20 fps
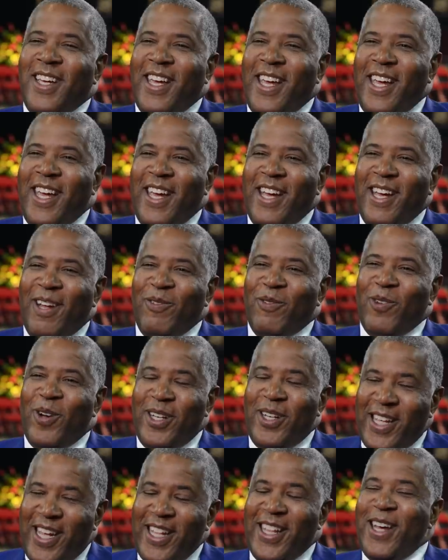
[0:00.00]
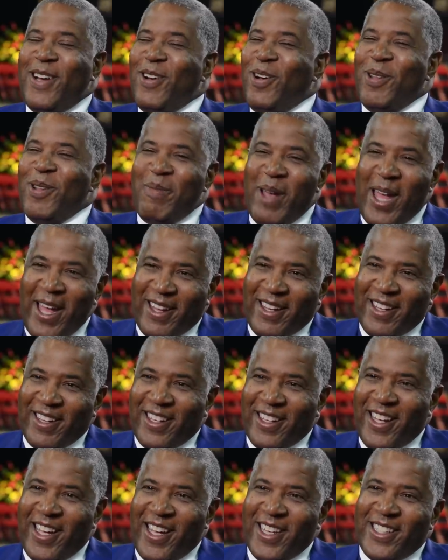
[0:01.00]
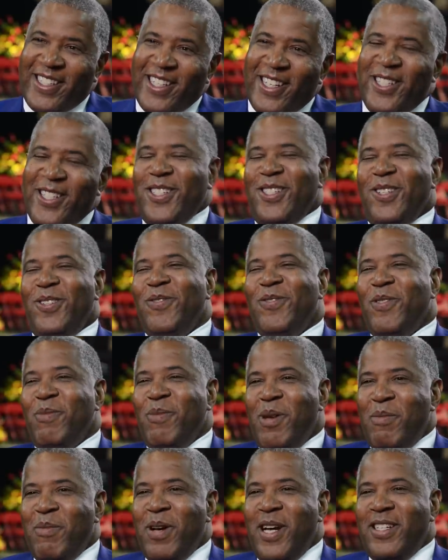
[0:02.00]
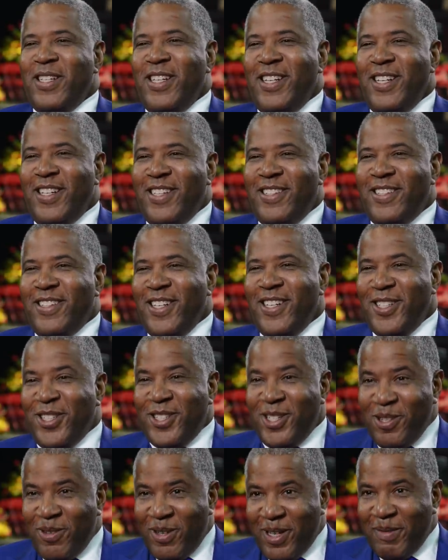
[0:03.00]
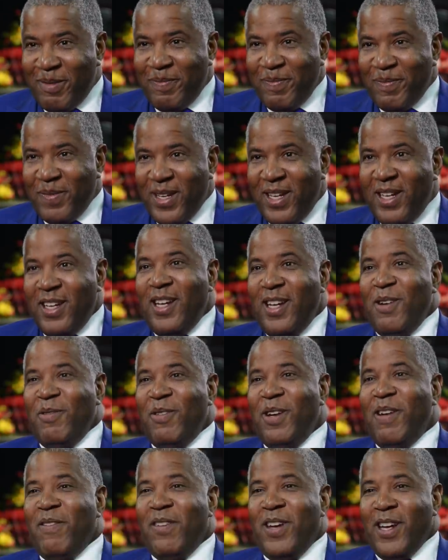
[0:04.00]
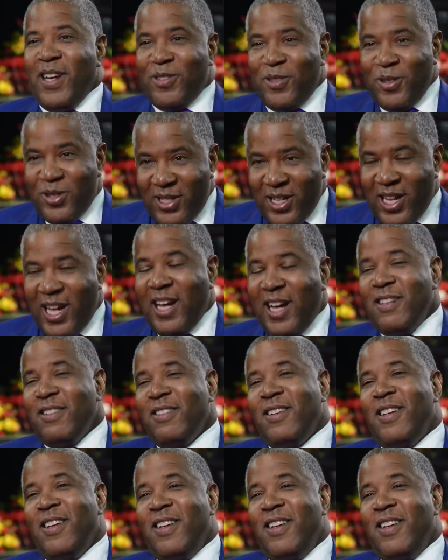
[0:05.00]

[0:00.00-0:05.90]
And one day they called back and said, a student from M I T didn't show up. We have an extra slot.